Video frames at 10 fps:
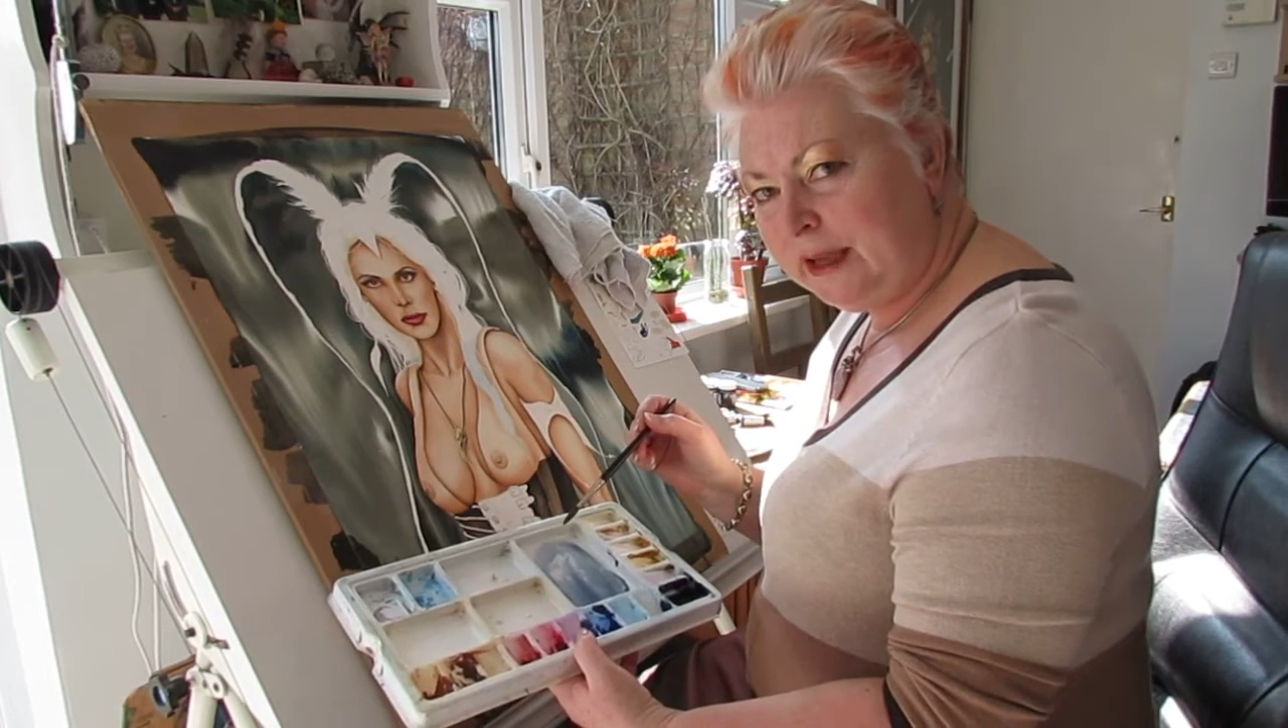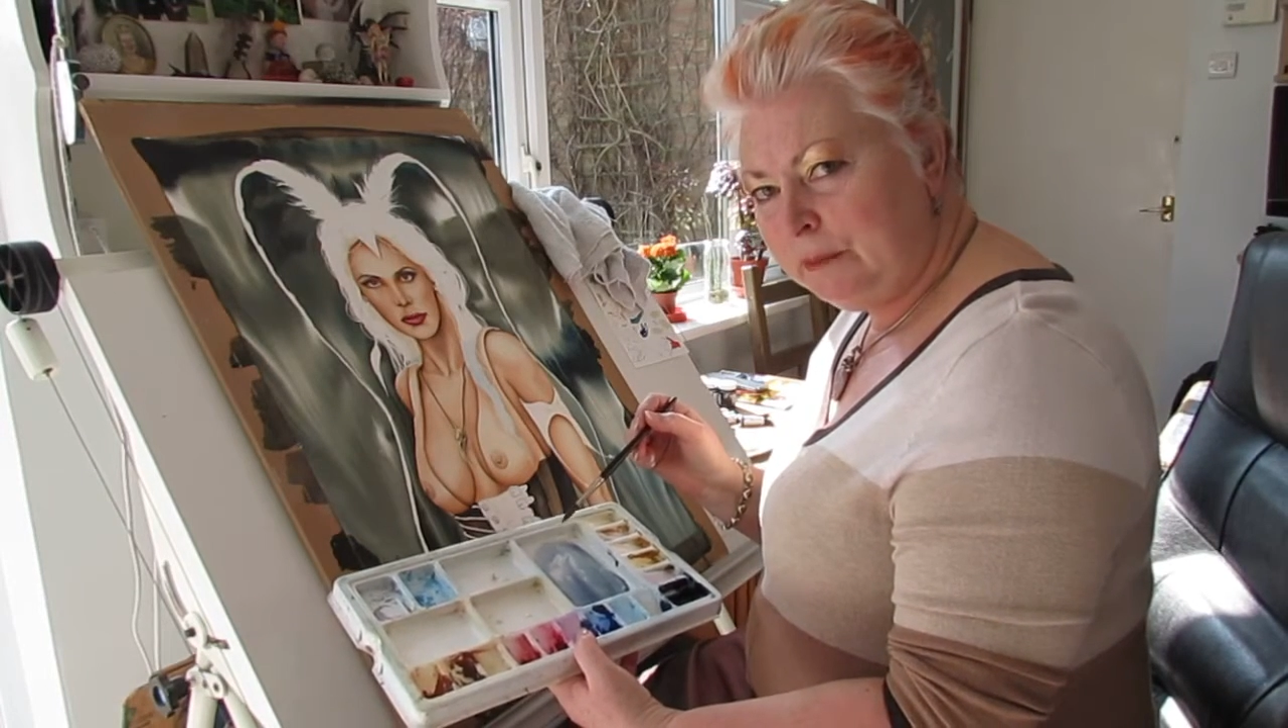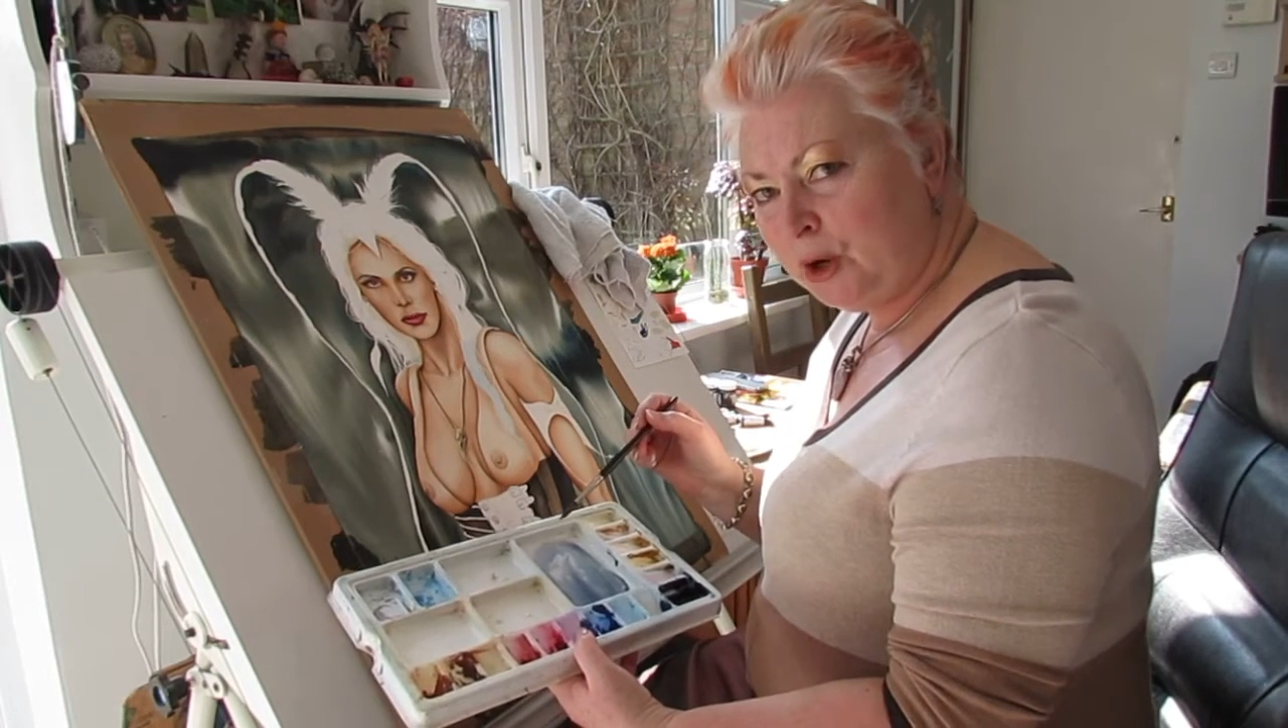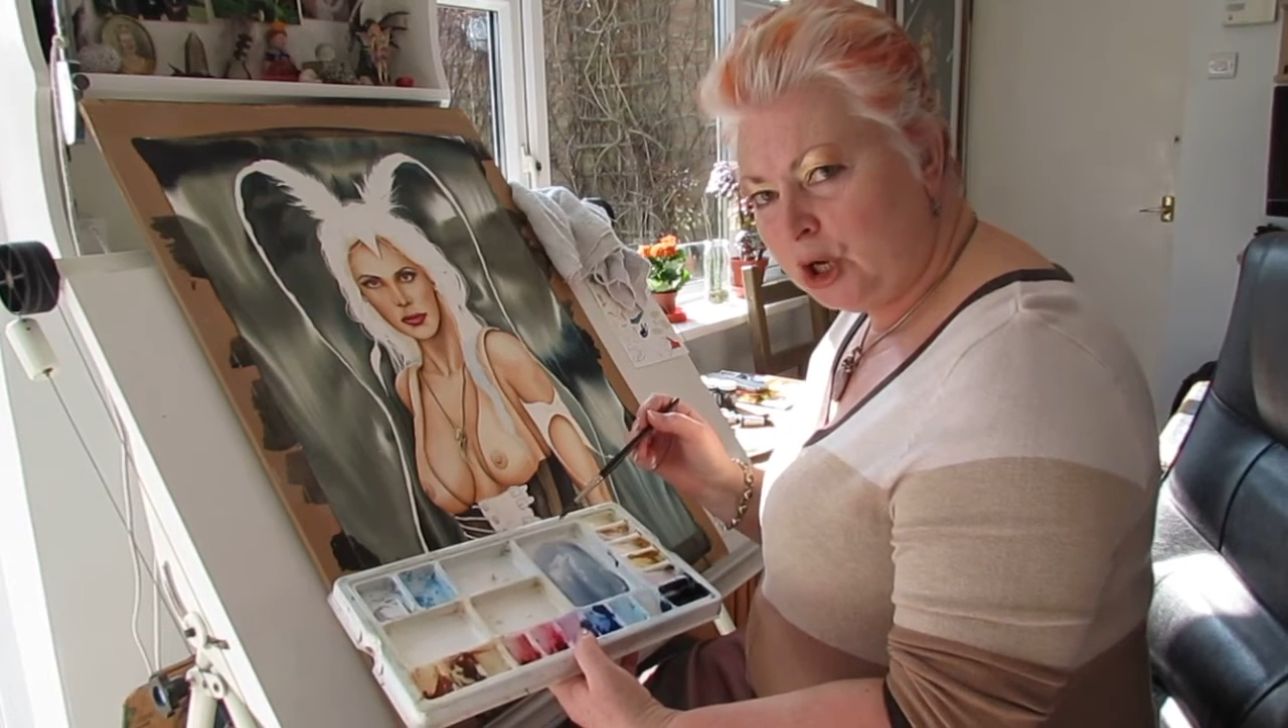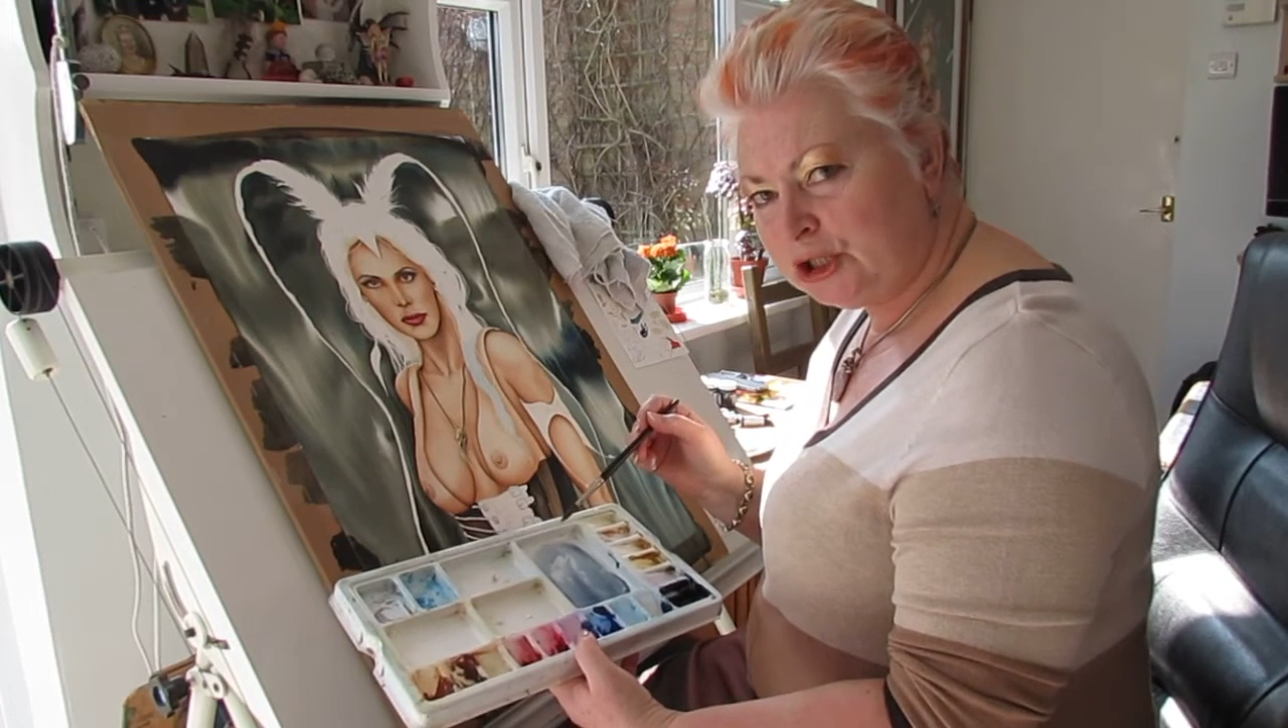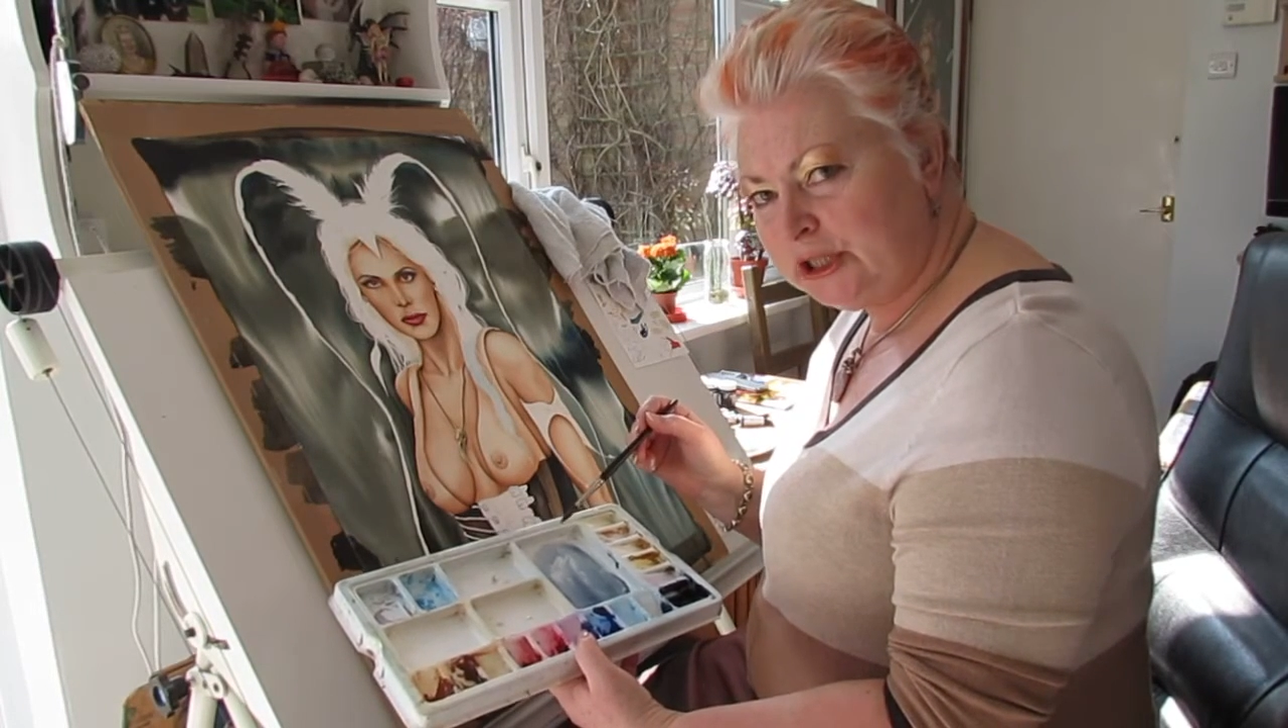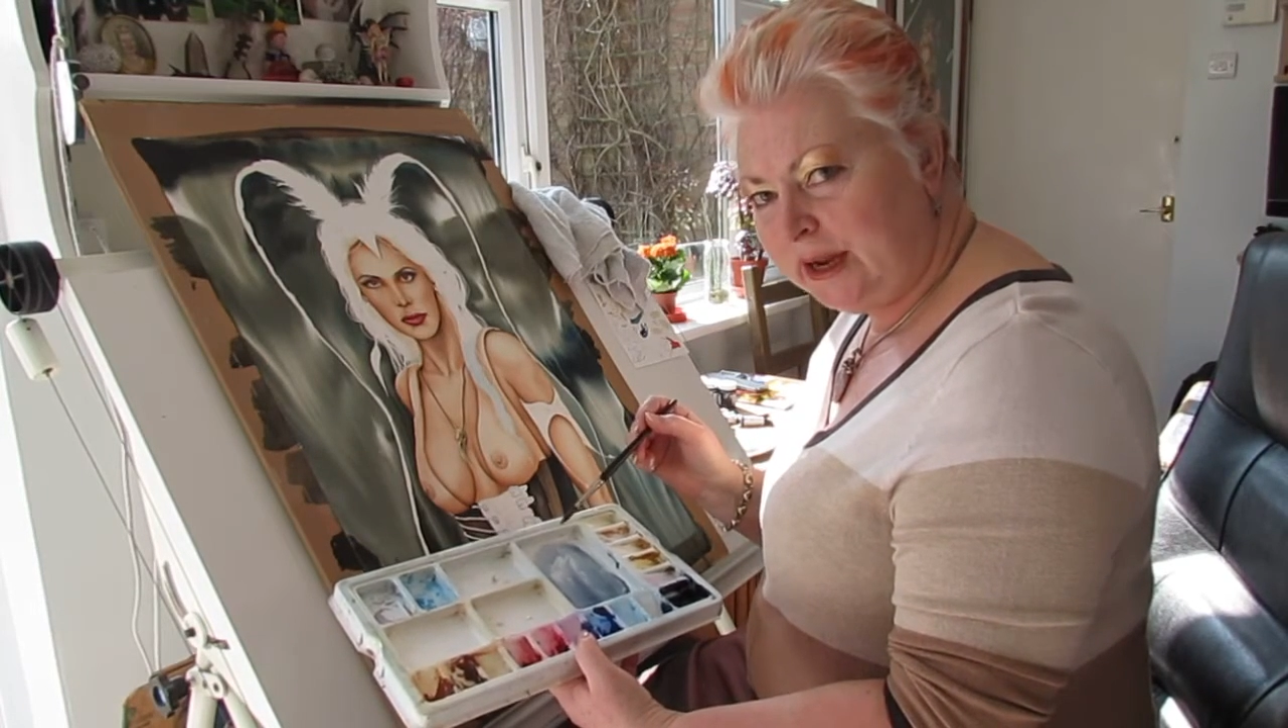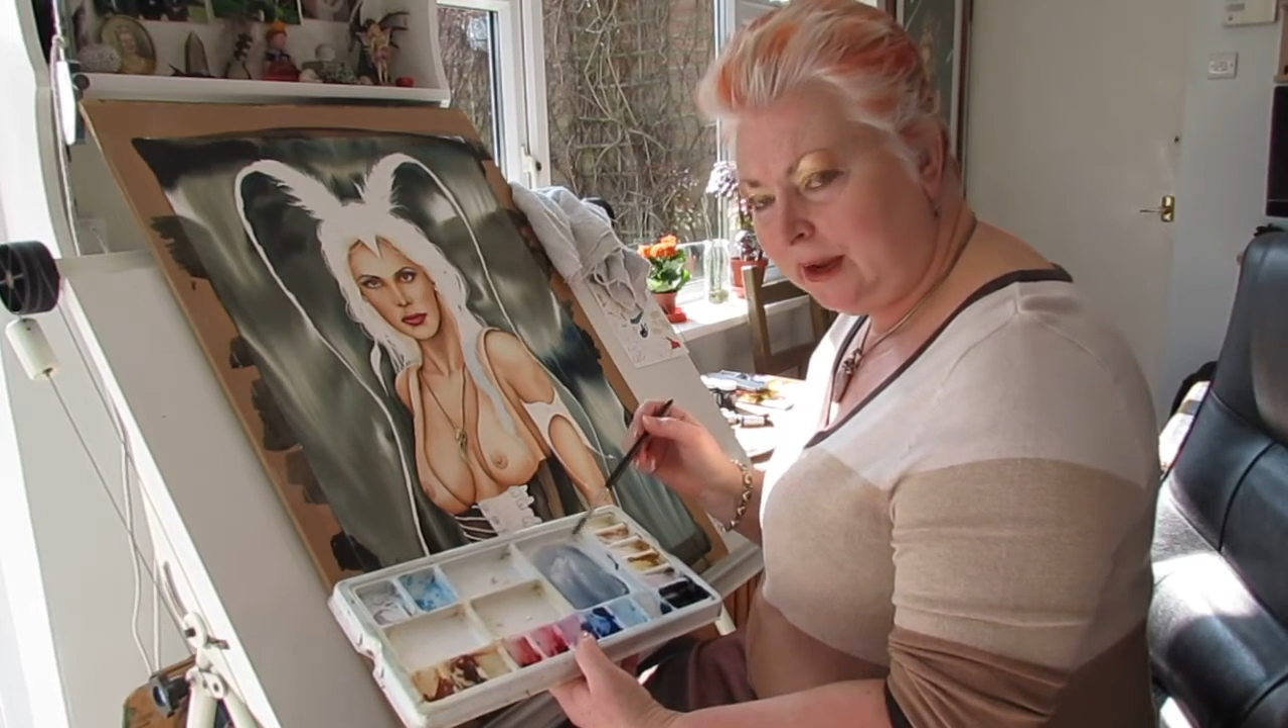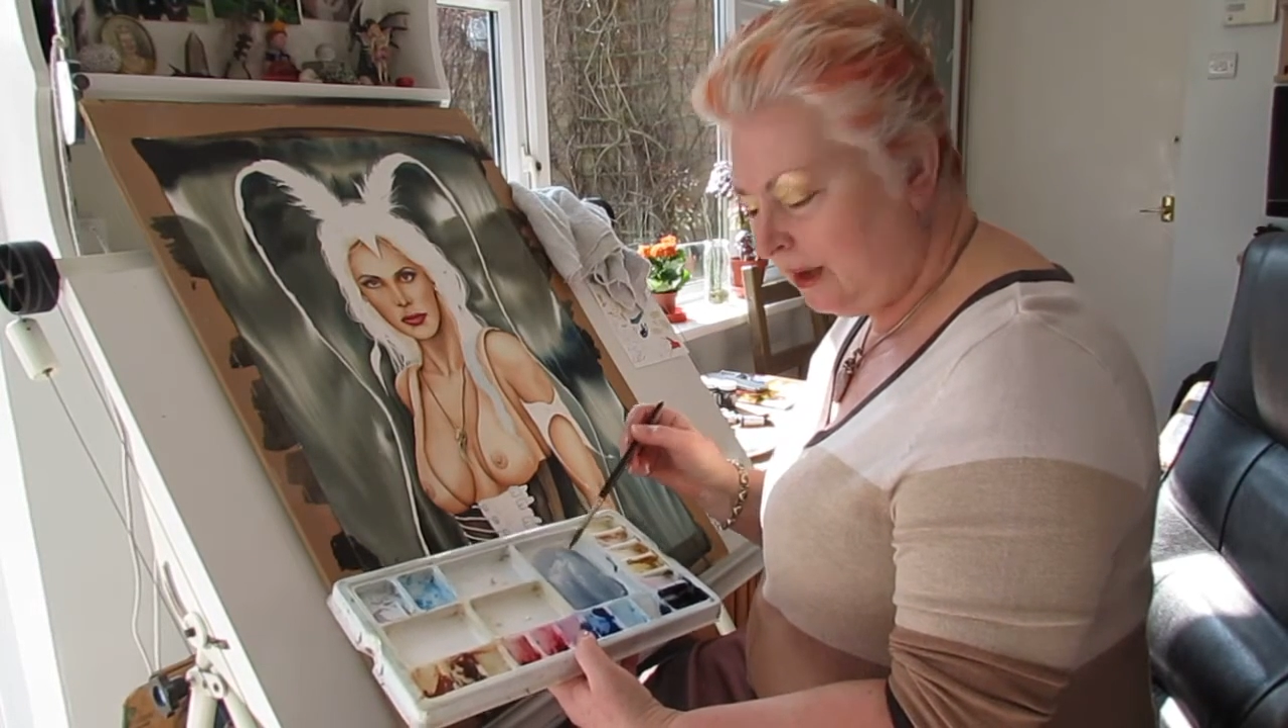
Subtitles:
brushing,